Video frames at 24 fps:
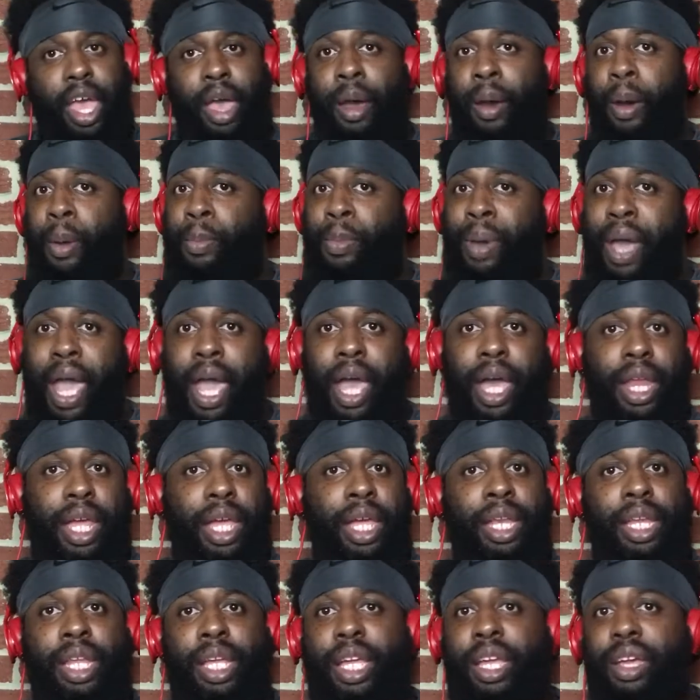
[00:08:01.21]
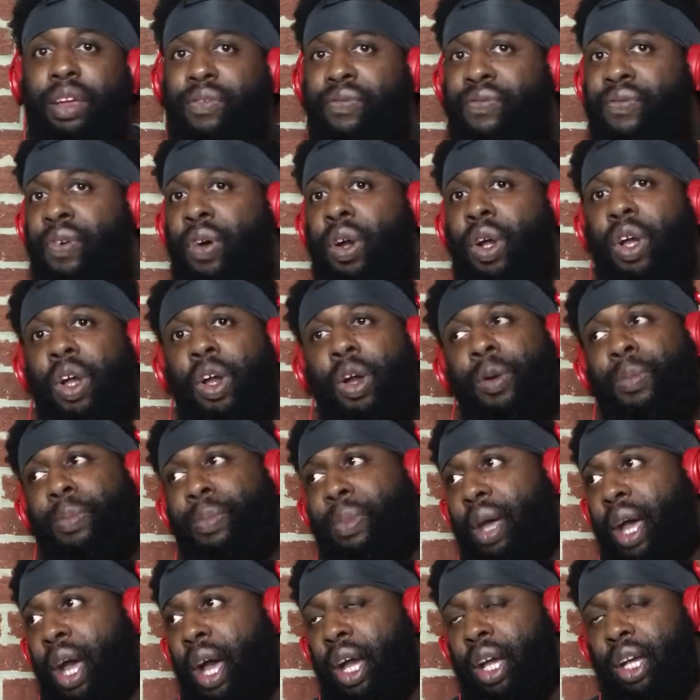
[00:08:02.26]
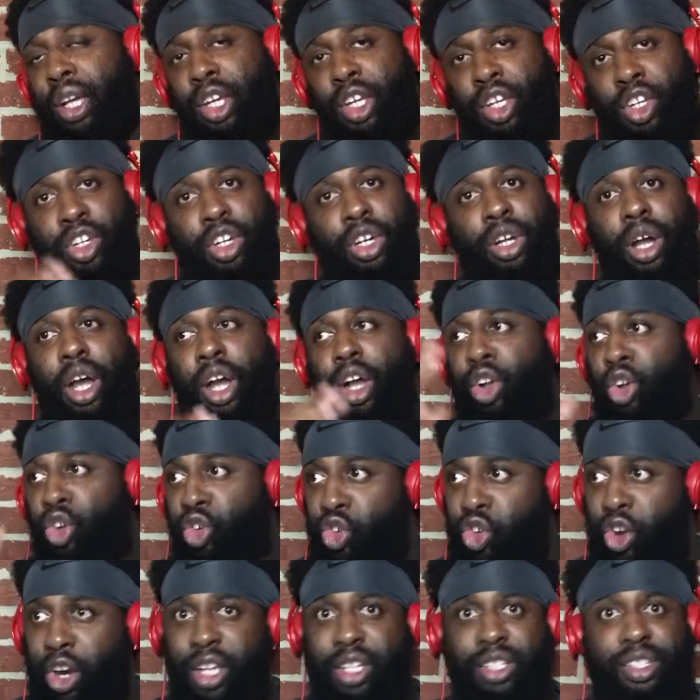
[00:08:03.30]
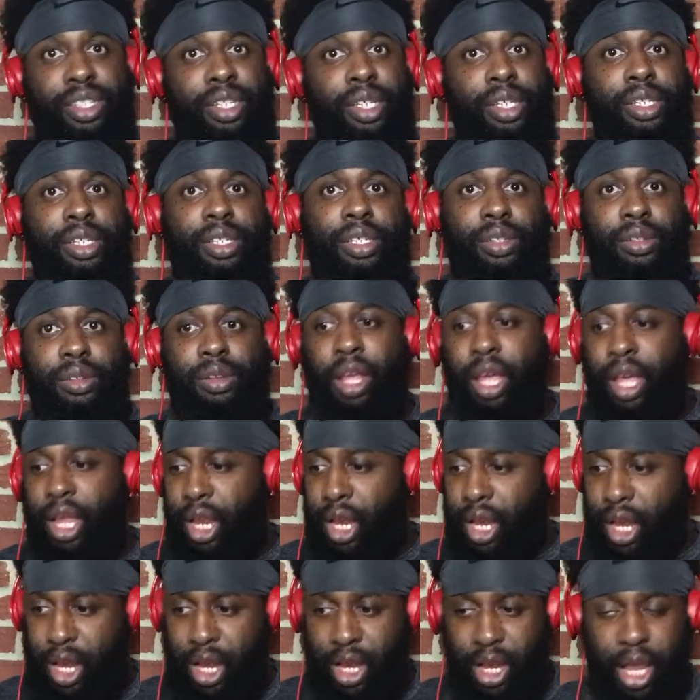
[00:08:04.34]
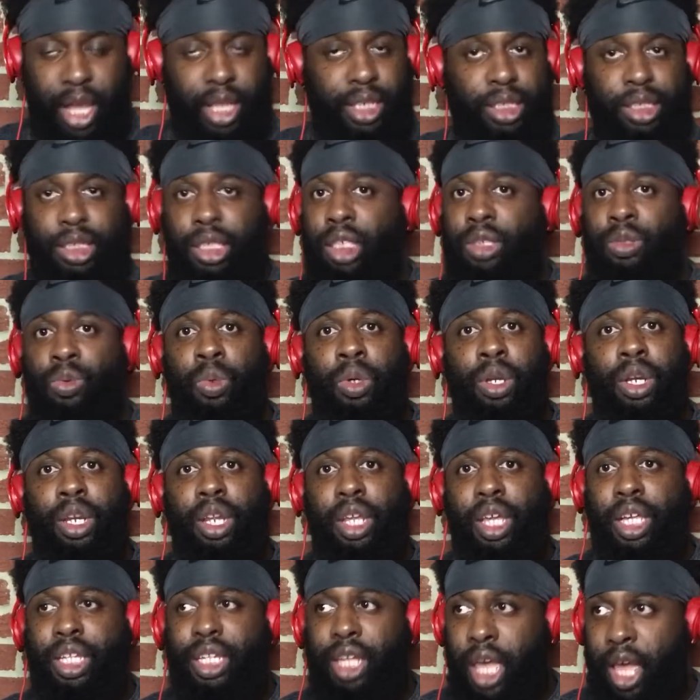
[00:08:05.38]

a bad ending can fuck up a good, a great season, and, and that's just what it is.